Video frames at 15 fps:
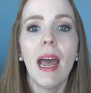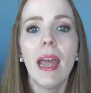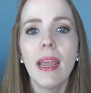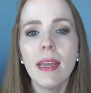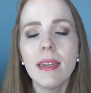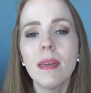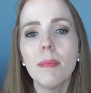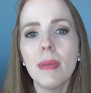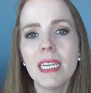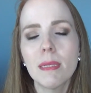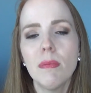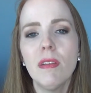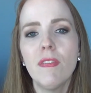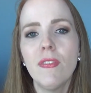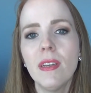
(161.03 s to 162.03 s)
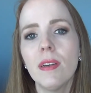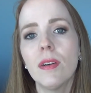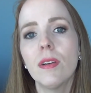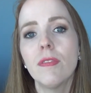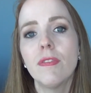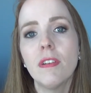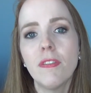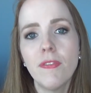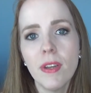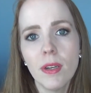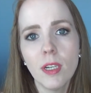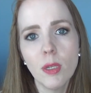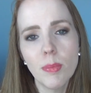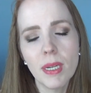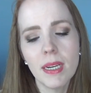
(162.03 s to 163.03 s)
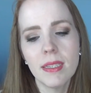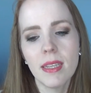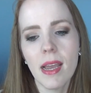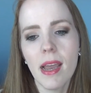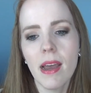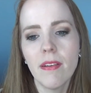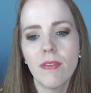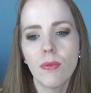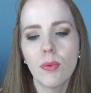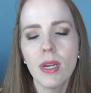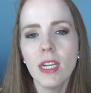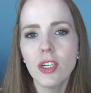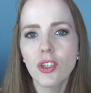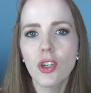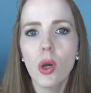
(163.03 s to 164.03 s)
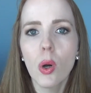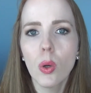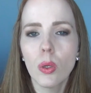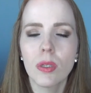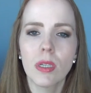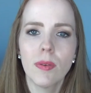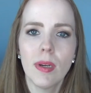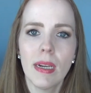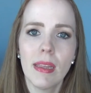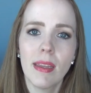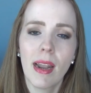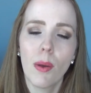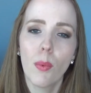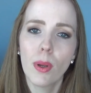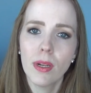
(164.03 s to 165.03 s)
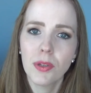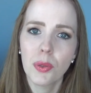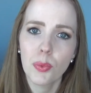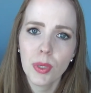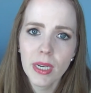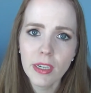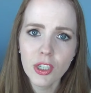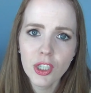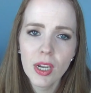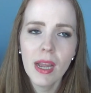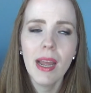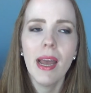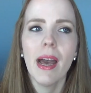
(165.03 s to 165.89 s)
And it makes me feel fulfilled because I have reached goals already that I wanted to reach,